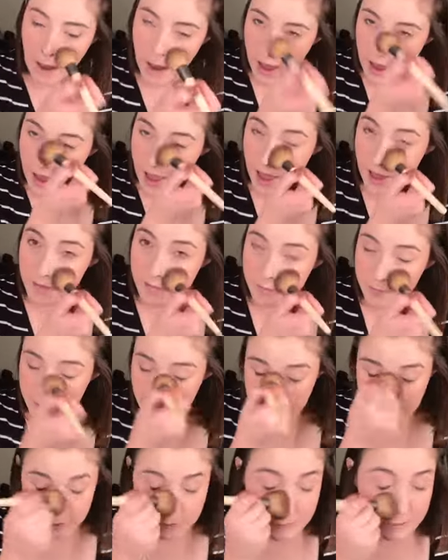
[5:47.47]
I have
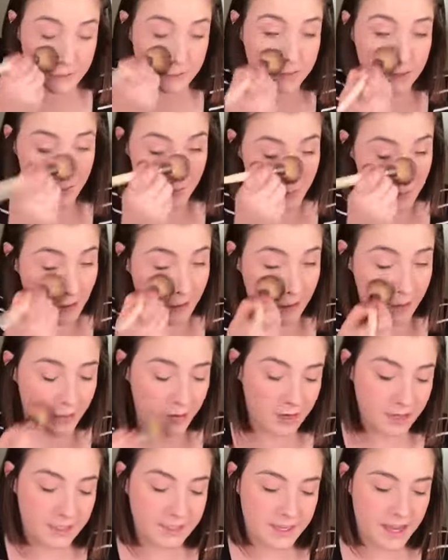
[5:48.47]
been using them on a
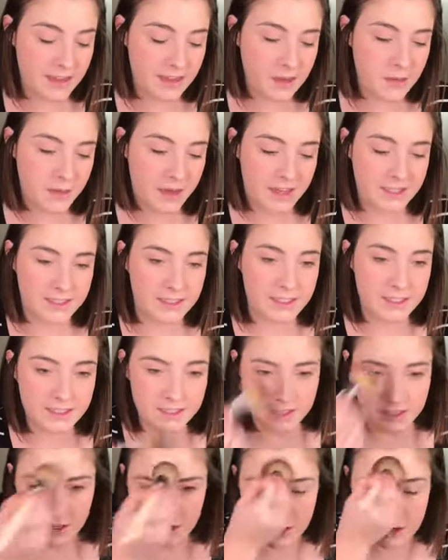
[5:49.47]
pretty daily
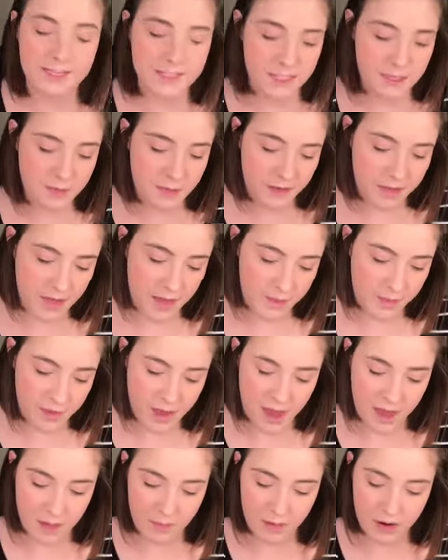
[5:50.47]
basis. I did pick up
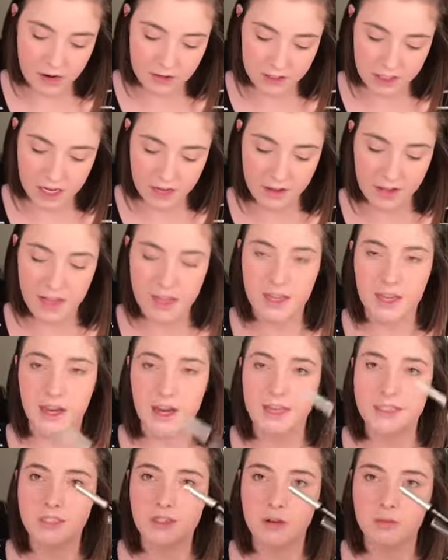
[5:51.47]
a brow gel and then a
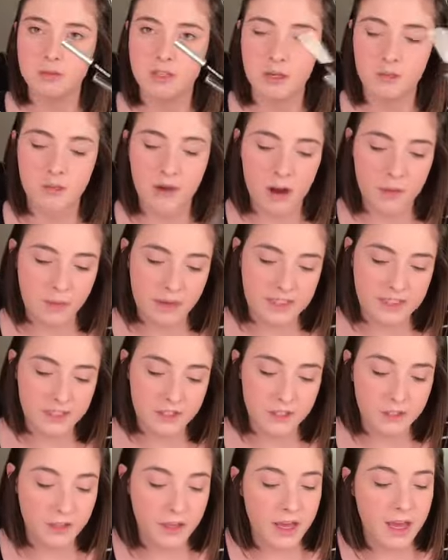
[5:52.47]
sculpting brow
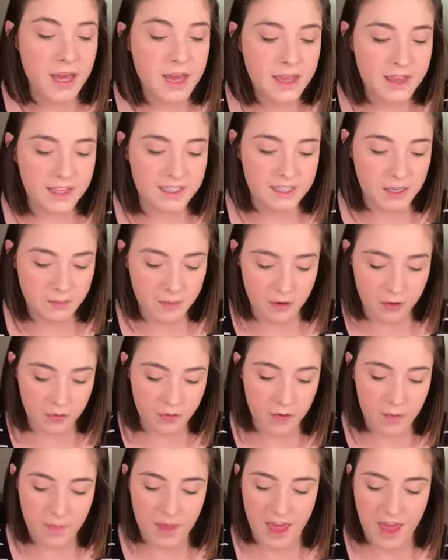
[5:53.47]
pencil. These are both
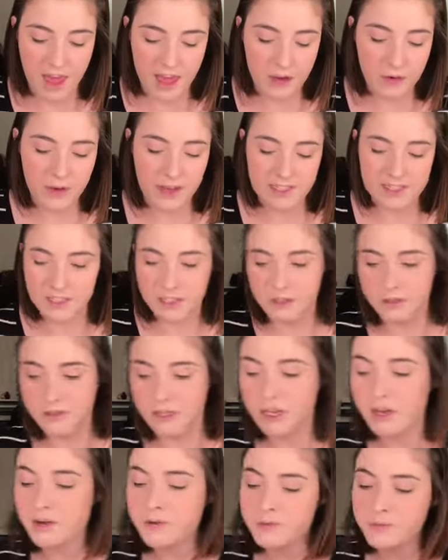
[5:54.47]
from the AOA
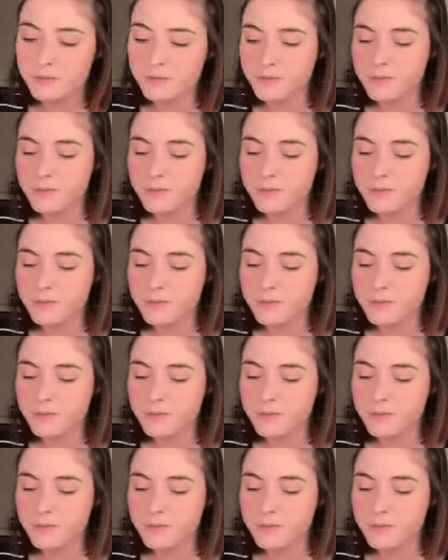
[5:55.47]
Studio.